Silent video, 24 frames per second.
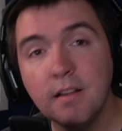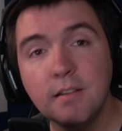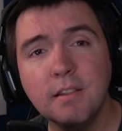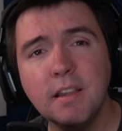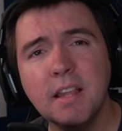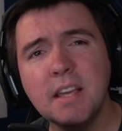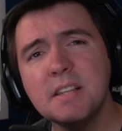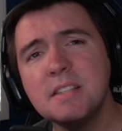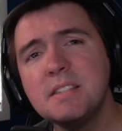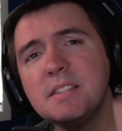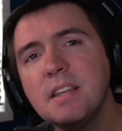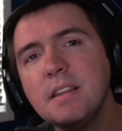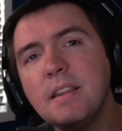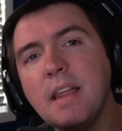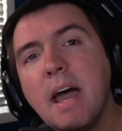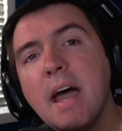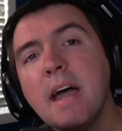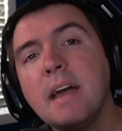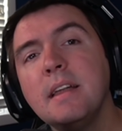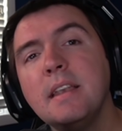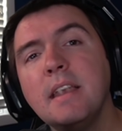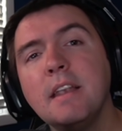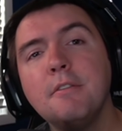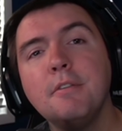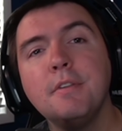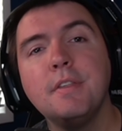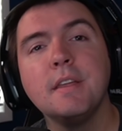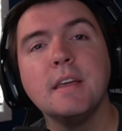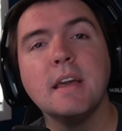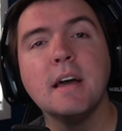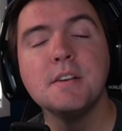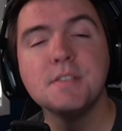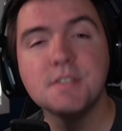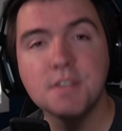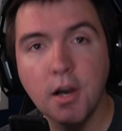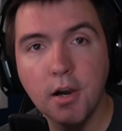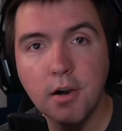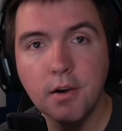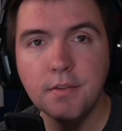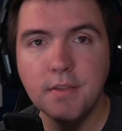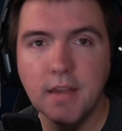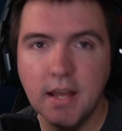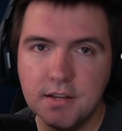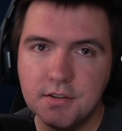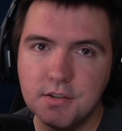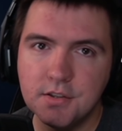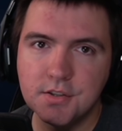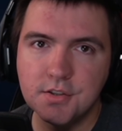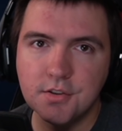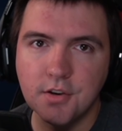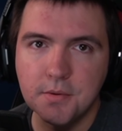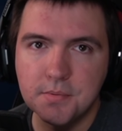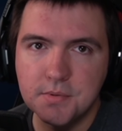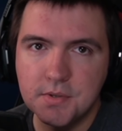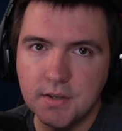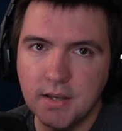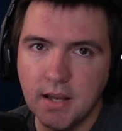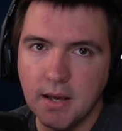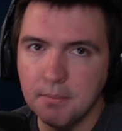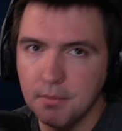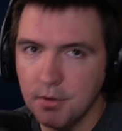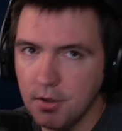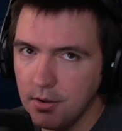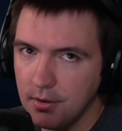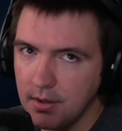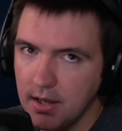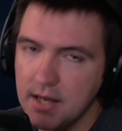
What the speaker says: Links to that and everything else are in that description down below,